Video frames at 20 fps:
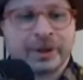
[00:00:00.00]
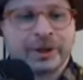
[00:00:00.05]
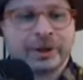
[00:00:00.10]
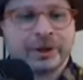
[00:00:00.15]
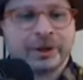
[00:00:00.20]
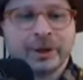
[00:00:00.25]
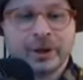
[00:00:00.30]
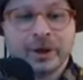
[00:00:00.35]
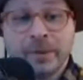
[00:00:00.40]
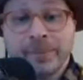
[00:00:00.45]

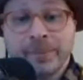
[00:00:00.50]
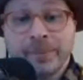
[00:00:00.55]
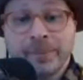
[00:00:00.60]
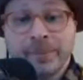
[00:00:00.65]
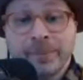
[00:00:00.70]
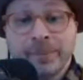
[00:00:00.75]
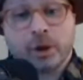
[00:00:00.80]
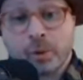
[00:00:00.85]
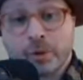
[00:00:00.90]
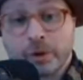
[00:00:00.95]
Maybe
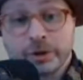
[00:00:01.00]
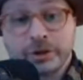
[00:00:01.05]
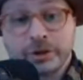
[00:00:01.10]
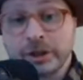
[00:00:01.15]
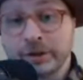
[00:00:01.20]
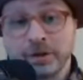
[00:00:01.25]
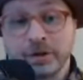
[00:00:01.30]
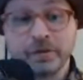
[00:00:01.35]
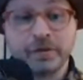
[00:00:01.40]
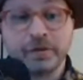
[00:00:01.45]
you
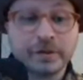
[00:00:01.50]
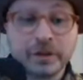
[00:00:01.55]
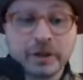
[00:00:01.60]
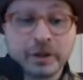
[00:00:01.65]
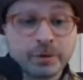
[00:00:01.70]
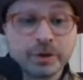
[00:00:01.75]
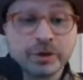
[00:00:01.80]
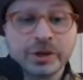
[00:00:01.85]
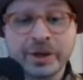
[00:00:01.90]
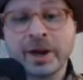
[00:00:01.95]
lower it to even
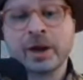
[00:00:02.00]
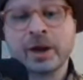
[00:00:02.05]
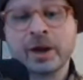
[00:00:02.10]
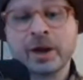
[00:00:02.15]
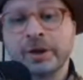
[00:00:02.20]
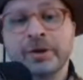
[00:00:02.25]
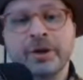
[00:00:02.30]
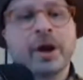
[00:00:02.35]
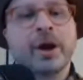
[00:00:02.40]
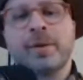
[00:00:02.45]
15%
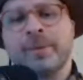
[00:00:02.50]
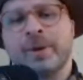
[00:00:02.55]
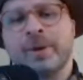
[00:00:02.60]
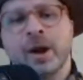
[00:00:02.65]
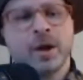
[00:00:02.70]
equity, right?